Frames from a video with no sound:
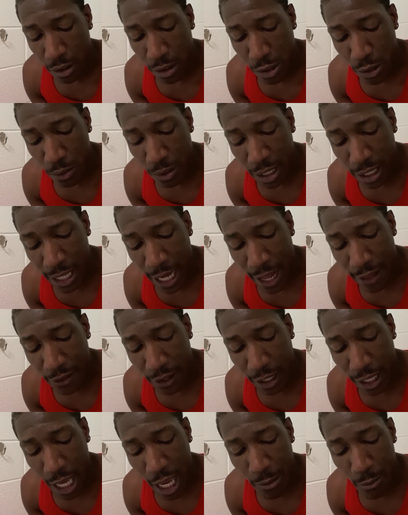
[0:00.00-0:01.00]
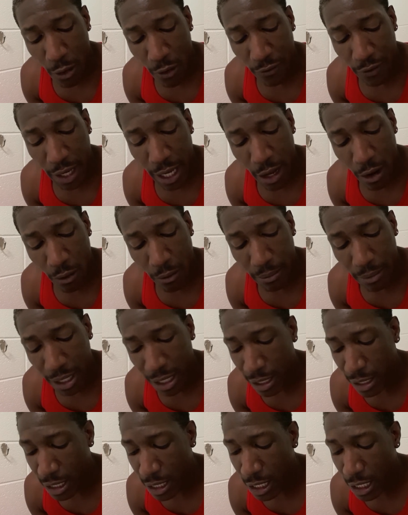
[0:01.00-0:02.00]
To the guy that came over and helped me,
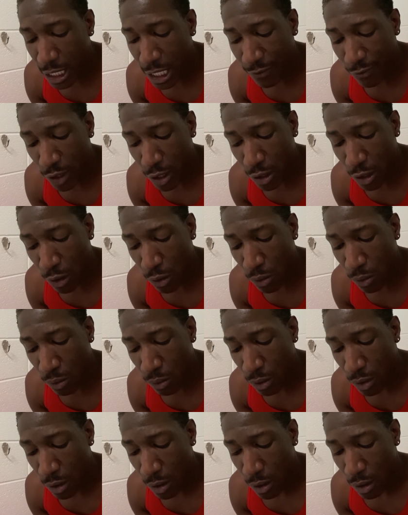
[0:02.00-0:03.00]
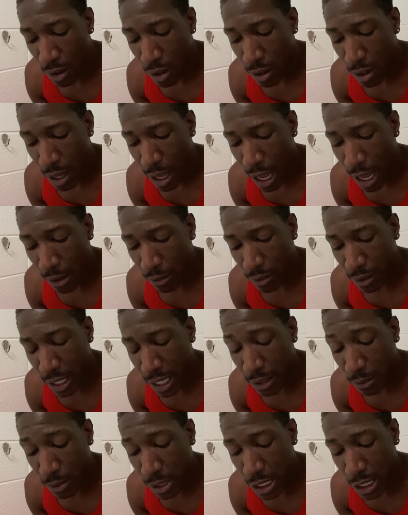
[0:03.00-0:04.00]
he didn't even know
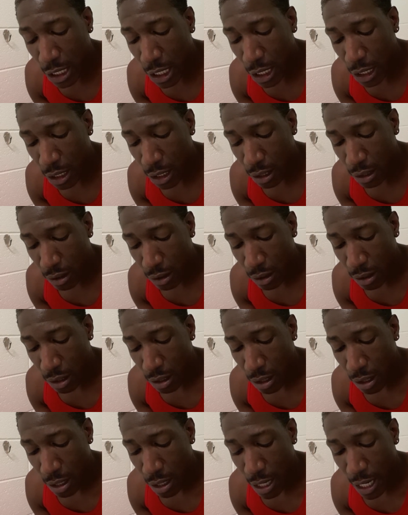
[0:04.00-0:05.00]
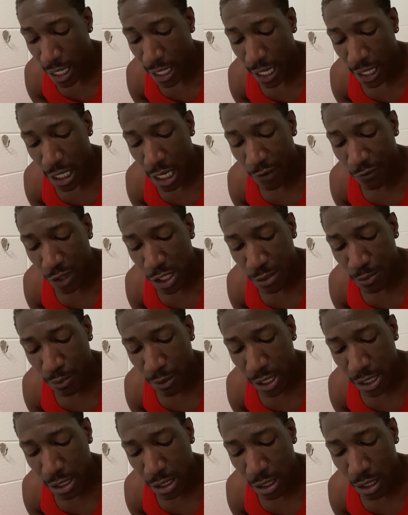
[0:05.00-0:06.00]
that it was needed, and I never
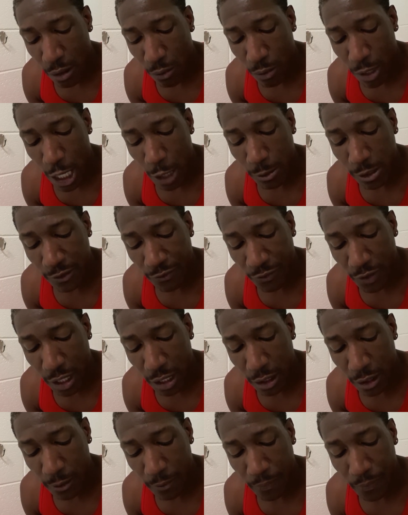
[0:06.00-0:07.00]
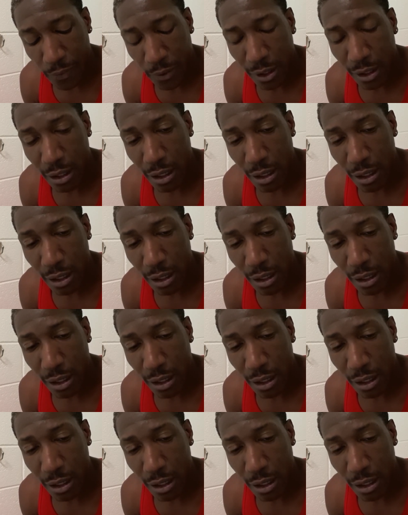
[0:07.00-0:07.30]
expressed to him what I was feeling.